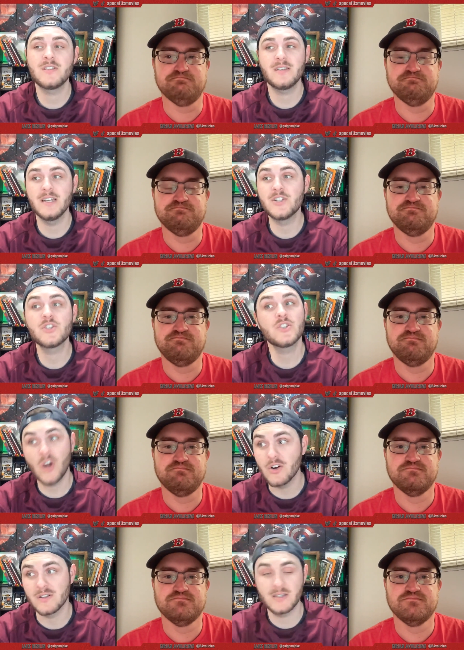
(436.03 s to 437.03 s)
Speaker 1: It
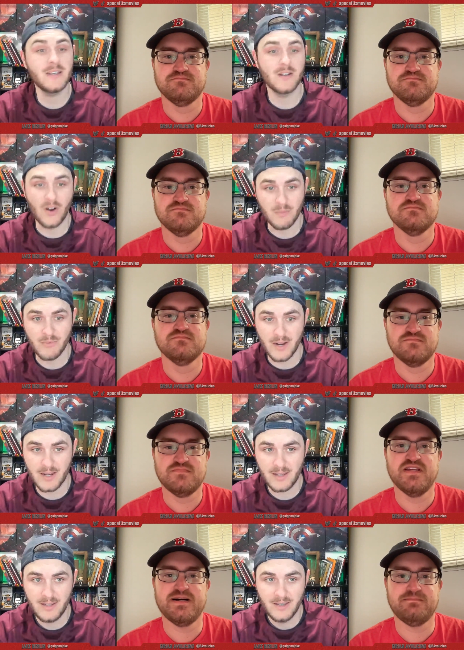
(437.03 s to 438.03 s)
starts in
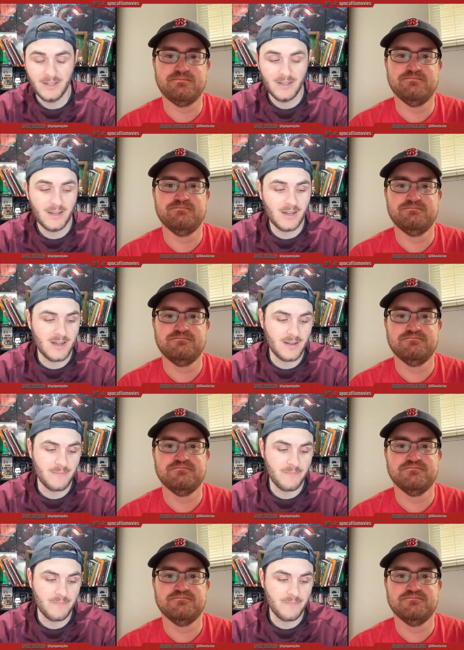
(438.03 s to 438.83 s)
heartbreak. Yeah.